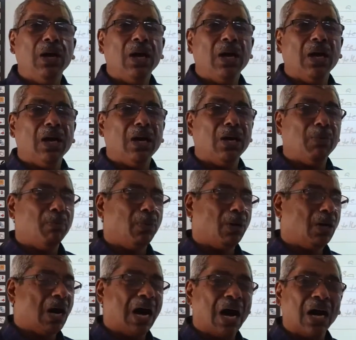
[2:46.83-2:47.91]

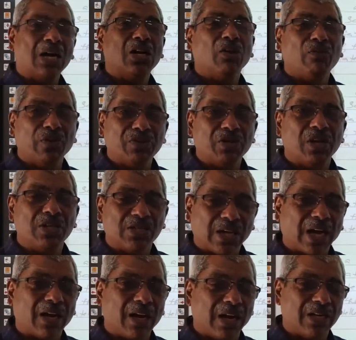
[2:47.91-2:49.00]
artificial
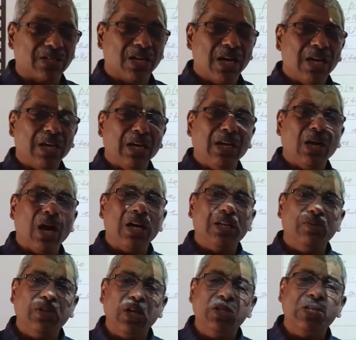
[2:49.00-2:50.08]
satellites. In
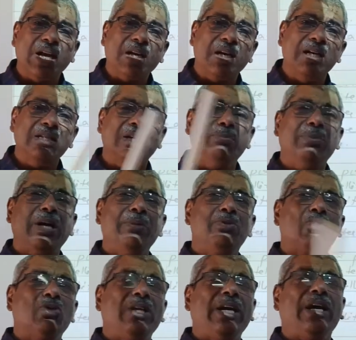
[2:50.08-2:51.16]
artificial satellites,
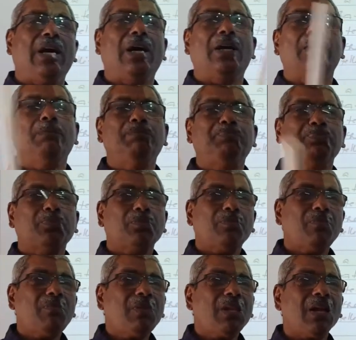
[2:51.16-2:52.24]
sometimes they are
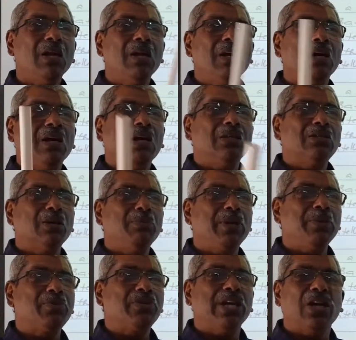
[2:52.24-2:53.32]

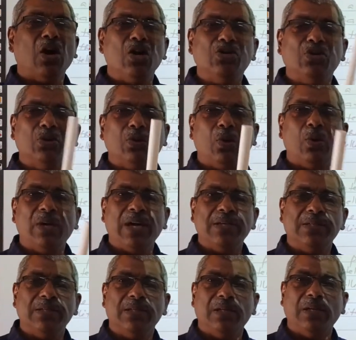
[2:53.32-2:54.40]
also called
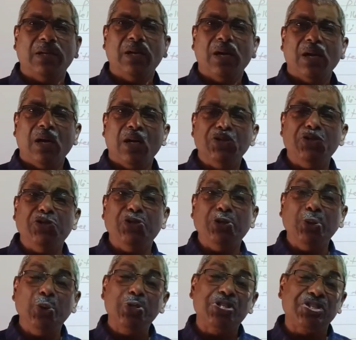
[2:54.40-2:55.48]
as
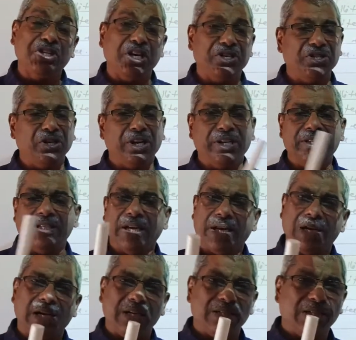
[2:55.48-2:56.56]
geostationary
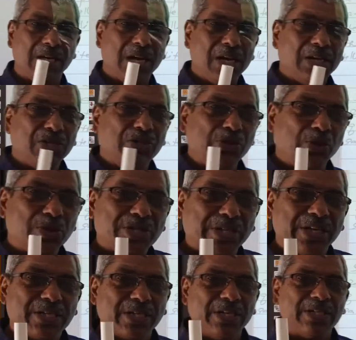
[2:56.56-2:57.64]
satellites.
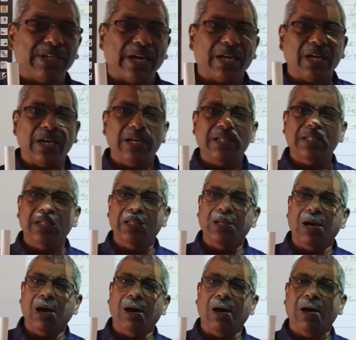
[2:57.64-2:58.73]
Geostationary satellites
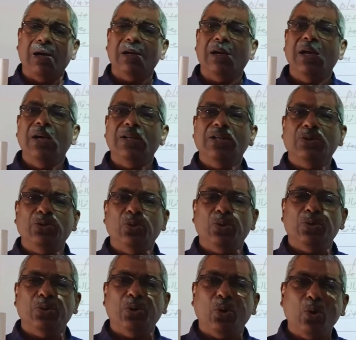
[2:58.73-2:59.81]
are
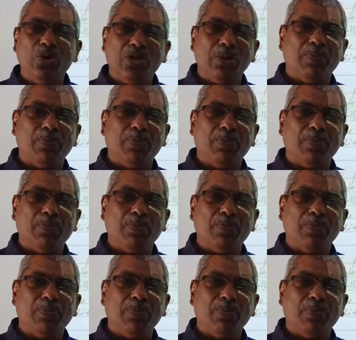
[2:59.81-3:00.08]
those